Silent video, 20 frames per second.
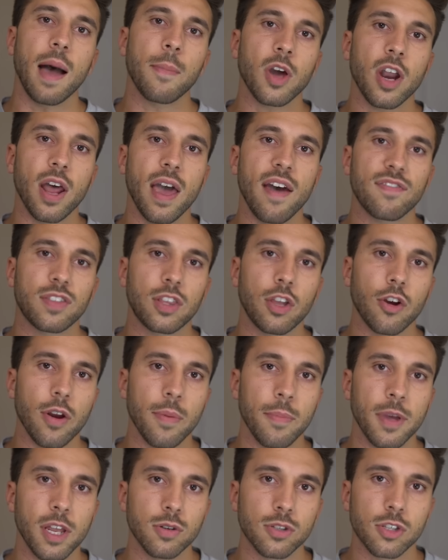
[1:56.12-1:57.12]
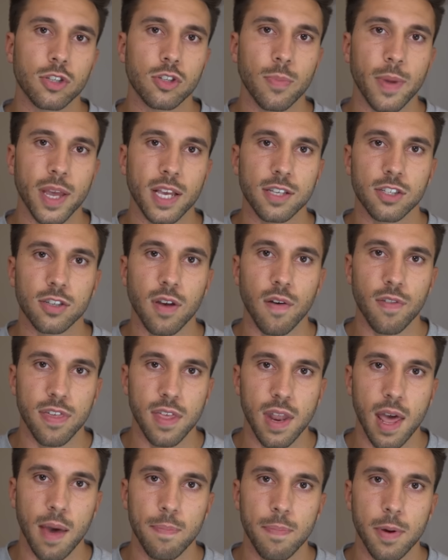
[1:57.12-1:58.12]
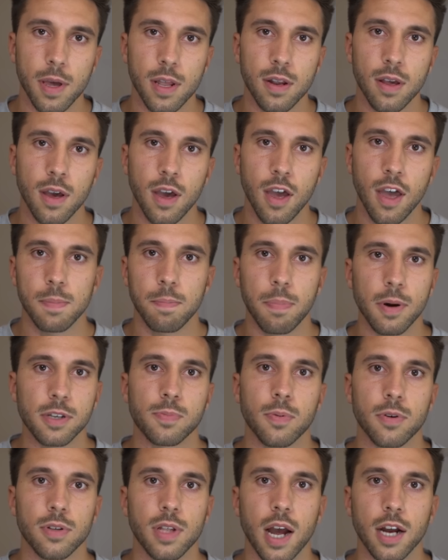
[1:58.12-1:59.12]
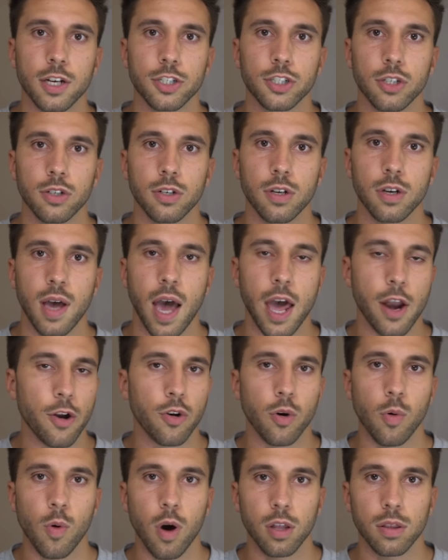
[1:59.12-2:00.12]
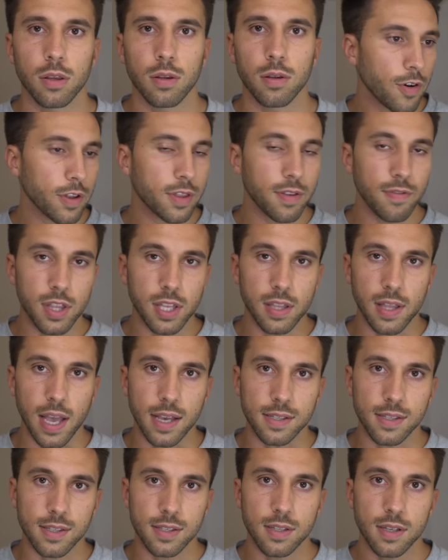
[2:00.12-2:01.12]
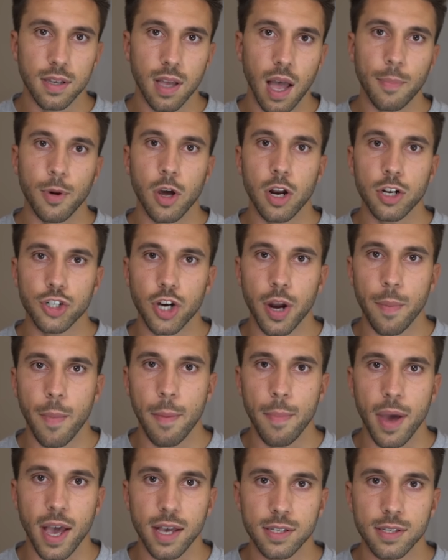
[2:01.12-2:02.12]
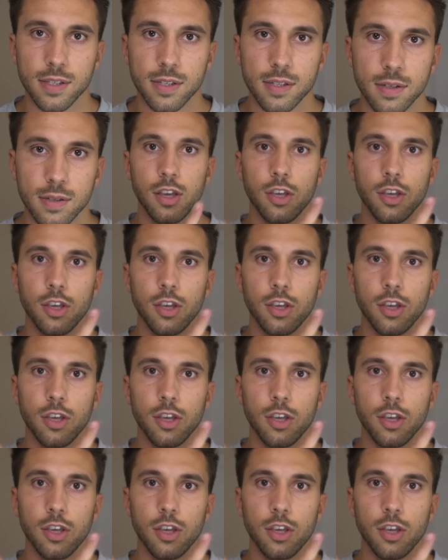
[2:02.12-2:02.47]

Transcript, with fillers: I'm gonna have thirty minutes to make something happen in post-production. I don't know what. Creativity test. I'm gonna try my best.